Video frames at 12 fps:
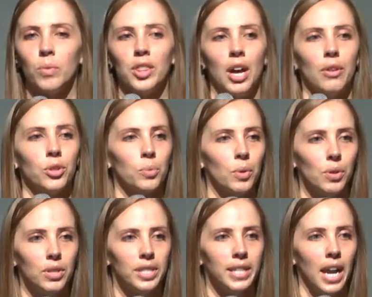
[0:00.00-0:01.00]
without the
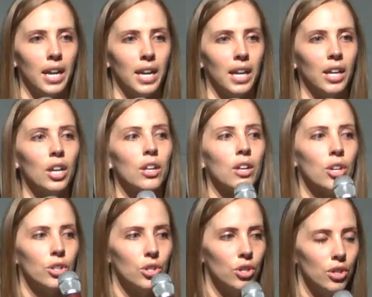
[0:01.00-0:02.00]
roller skating,
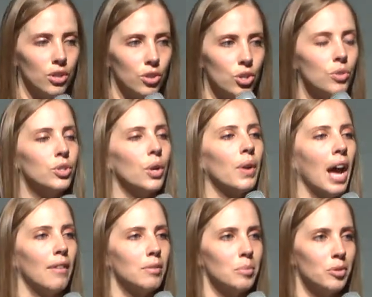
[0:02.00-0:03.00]
you don't
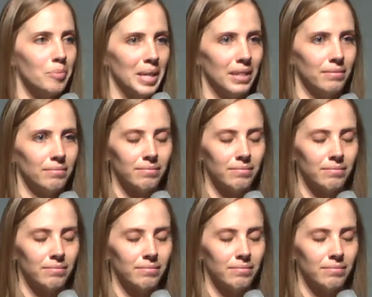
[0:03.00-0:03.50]
have a movement.